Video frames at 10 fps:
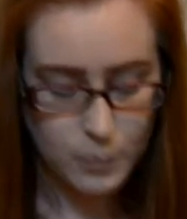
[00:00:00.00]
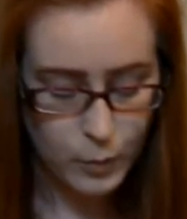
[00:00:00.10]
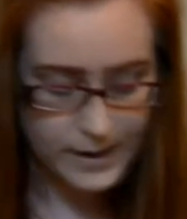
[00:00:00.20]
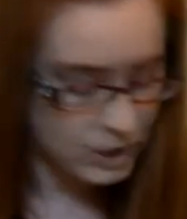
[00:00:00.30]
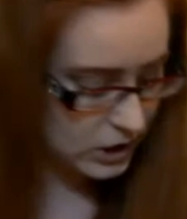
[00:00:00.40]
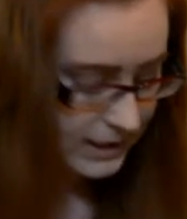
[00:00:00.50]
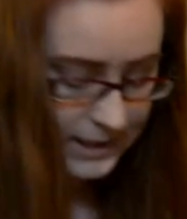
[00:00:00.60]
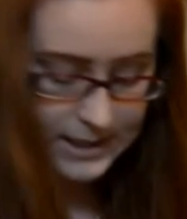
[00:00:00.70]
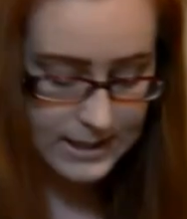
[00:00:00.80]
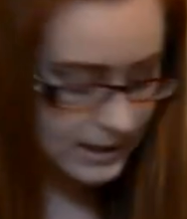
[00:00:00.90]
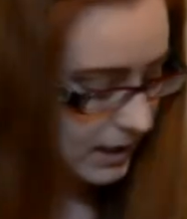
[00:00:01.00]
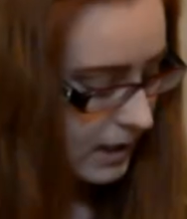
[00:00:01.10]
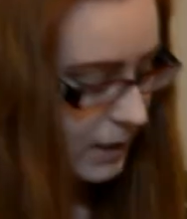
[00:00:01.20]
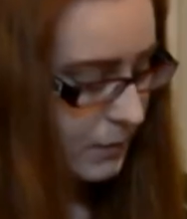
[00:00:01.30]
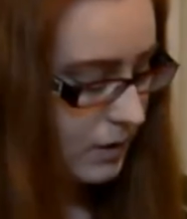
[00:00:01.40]
white cheesies.
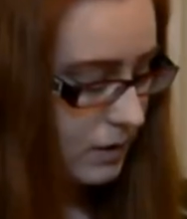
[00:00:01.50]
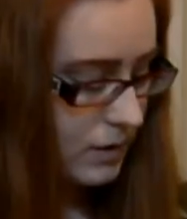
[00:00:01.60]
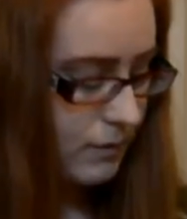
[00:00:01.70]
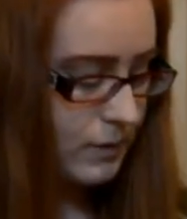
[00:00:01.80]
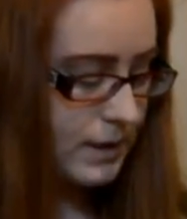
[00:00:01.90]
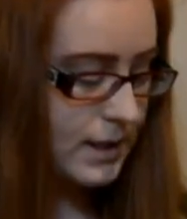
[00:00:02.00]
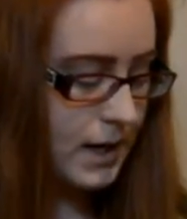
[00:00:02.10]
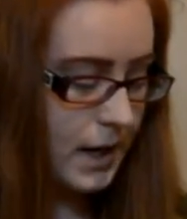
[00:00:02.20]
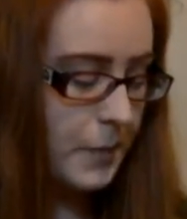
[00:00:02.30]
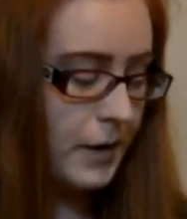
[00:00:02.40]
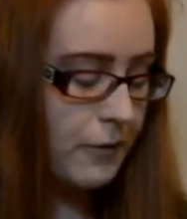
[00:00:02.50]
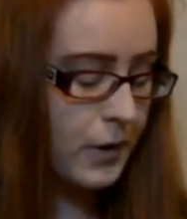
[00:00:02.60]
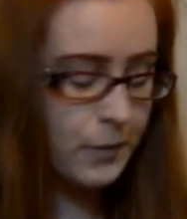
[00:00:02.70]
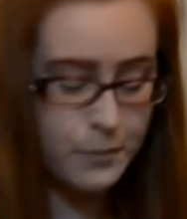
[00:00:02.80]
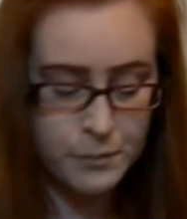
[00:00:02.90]
Um, it's stuck in my
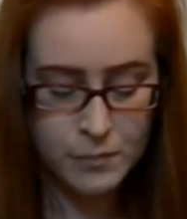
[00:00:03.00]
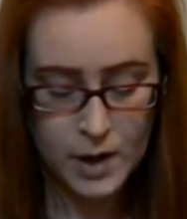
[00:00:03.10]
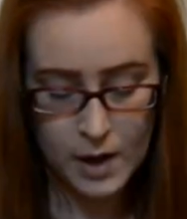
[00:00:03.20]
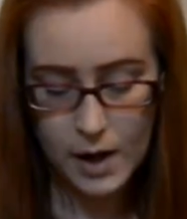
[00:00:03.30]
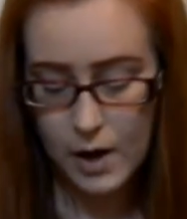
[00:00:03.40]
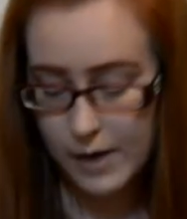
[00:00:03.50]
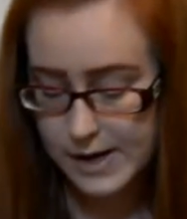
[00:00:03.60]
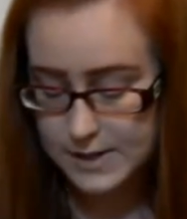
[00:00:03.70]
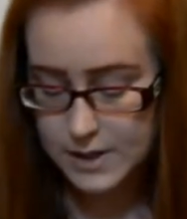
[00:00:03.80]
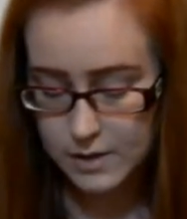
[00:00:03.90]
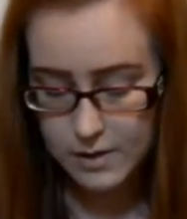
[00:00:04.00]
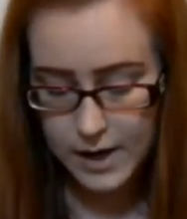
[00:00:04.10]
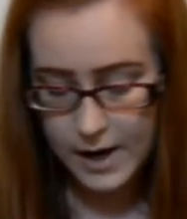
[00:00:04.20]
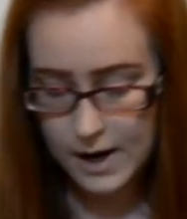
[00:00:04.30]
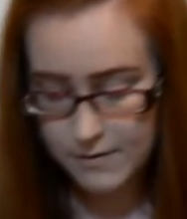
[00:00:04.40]
phone. Okay, so
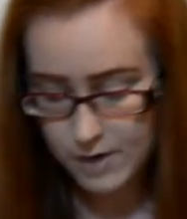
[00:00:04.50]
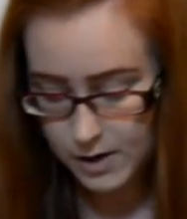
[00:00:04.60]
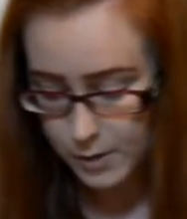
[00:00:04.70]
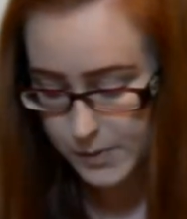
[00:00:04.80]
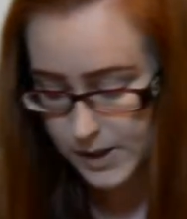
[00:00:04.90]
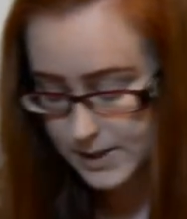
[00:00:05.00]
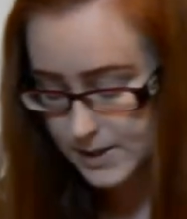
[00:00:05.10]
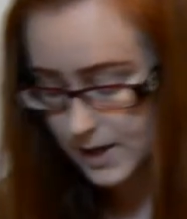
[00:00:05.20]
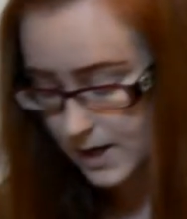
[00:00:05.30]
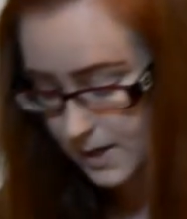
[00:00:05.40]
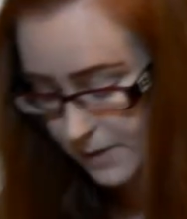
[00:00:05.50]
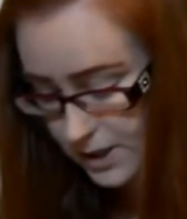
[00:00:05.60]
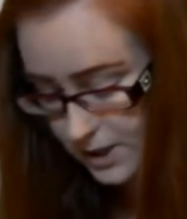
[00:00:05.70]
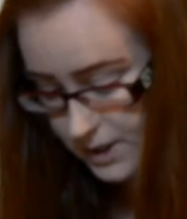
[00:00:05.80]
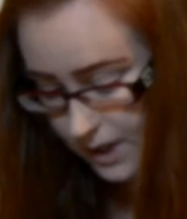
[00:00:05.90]
I have not opened this. Um, I
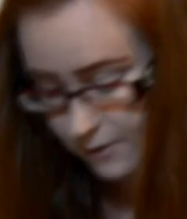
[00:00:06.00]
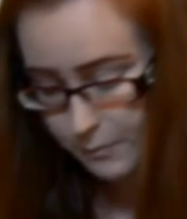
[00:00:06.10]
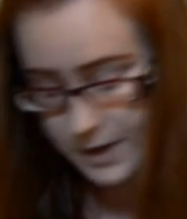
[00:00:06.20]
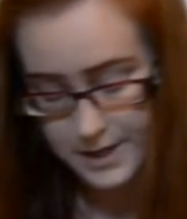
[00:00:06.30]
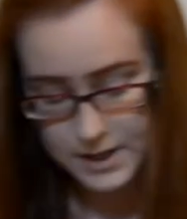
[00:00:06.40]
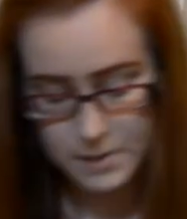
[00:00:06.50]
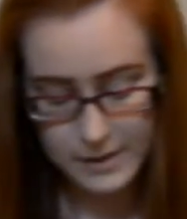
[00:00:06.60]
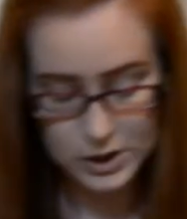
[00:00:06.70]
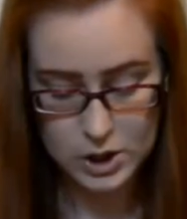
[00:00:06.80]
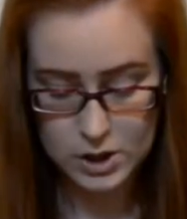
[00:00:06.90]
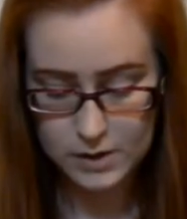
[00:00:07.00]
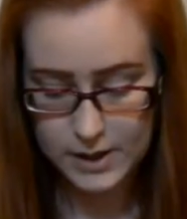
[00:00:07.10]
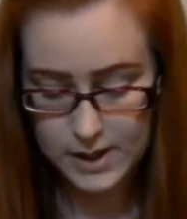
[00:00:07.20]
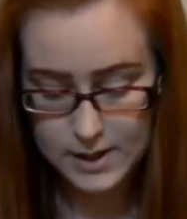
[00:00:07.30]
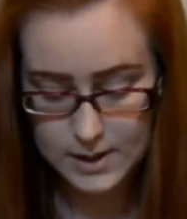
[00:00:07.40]
just kind of peeked in to make sure
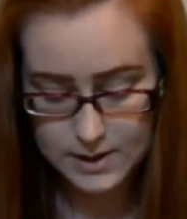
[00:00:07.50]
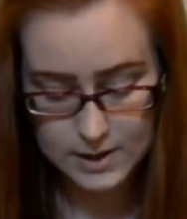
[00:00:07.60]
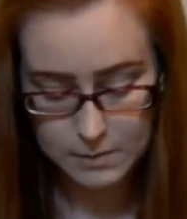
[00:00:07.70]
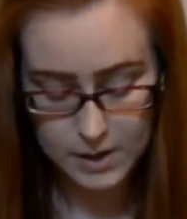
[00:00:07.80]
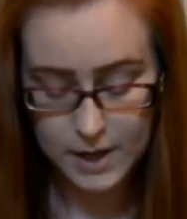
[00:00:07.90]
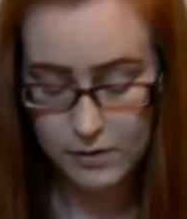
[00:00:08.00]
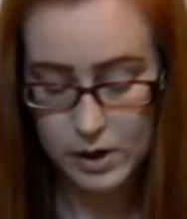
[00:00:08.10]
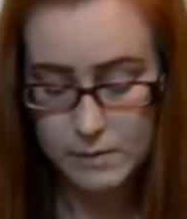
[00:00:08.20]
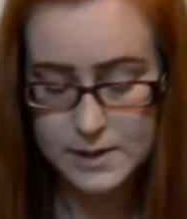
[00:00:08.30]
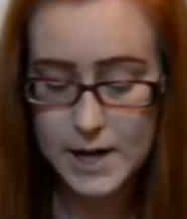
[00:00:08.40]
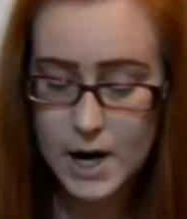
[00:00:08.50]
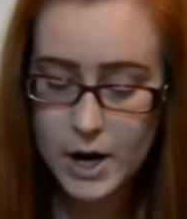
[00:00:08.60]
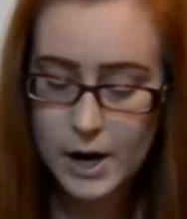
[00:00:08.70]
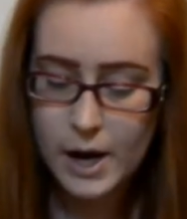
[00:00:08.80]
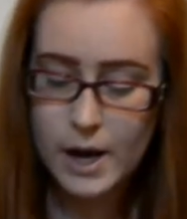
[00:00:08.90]
that it seemed like everything was
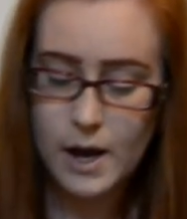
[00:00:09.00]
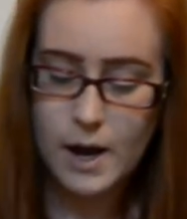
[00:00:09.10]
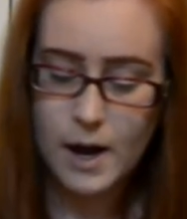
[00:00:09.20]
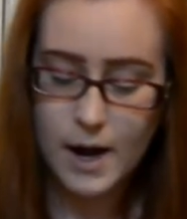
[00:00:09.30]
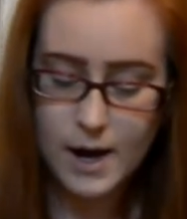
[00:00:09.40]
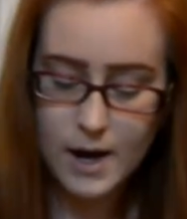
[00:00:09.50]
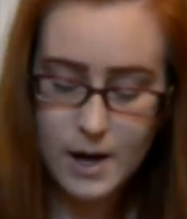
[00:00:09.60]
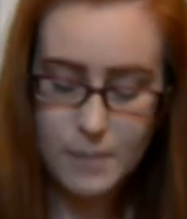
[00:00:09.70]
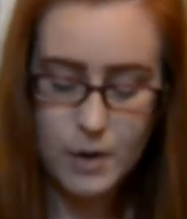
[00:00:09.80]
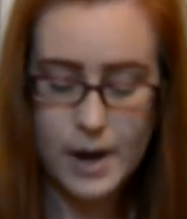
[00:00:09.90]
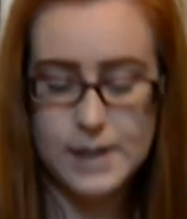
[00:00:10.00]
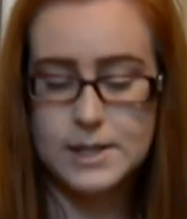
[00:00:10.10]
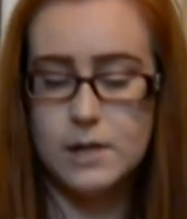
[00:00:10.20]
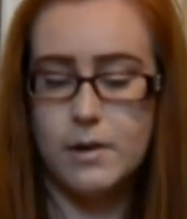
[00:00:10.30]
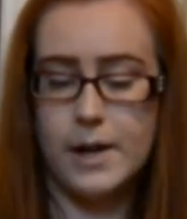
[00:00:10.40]
there. Um, okay,
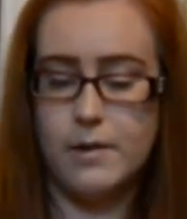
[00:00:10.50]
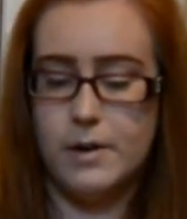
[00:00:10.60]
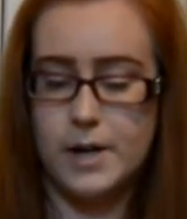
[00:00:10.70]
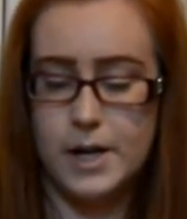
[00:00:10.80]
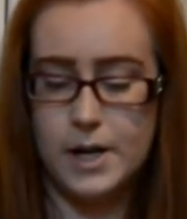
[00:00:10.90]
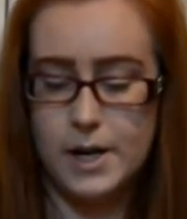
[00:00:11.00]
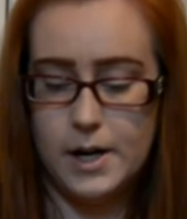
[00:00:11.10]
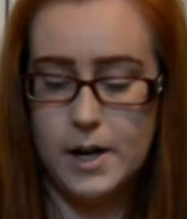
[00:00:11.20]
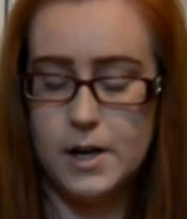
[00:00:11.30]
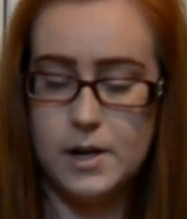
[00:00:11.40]
so I ordered,